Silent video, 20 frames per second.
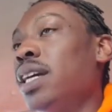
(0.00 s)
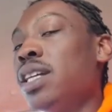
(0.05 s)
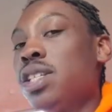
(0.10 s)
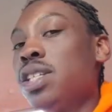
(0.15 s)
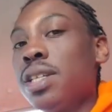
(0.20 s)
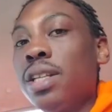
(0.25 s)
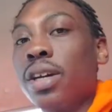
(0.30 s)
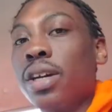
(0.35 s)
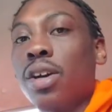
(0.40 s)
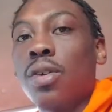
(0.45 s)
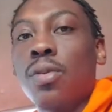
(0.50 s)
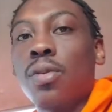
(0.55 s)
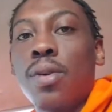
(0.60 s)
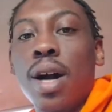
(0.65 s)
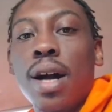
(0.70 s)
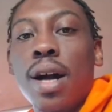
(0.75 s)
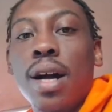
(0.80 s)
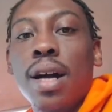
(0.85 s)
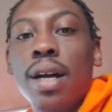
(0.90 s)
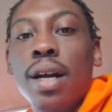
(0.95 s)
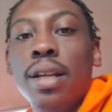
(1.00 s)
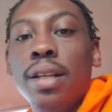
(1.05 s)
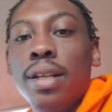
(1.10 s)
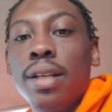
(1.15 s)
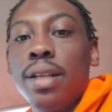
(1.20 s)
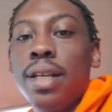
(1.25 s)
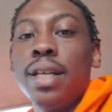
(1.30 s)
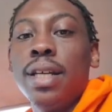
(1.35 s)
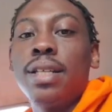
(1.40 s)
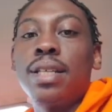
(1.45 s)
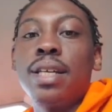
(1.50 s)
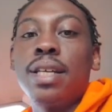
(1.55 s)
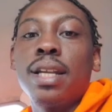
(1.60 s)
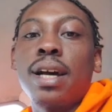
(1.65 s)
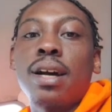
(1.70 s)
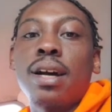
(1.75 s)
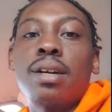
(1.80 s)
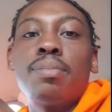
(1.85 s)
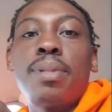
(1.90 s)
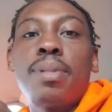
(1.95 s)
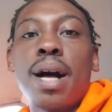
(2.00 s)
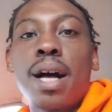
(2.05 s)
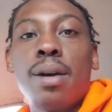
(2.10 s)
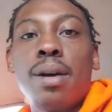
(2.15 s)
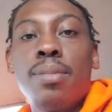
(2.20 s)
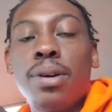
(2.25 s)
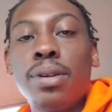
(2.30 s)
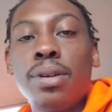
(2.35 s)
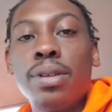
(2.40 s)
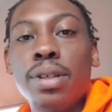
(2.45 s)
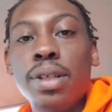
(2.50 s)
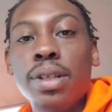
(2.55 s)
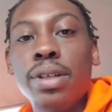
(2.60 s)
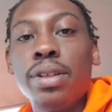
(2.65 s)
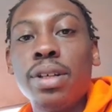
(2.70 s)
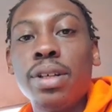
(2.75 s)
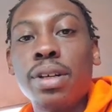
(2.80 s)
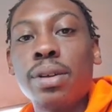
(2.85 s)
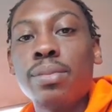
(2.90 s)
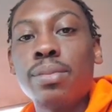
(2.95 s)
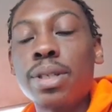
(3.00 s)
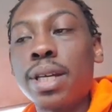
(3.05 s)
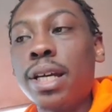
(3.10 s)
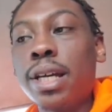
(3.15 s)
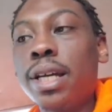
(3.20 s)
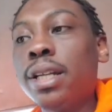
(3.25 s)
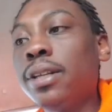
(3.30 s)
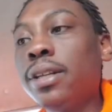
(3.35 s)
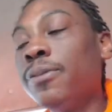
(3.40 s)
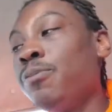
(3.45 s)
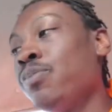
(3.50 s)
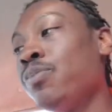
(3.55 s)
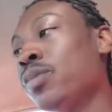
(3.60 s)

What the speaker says: It's in the Quran. It's in our Bible. You know what I'm saying?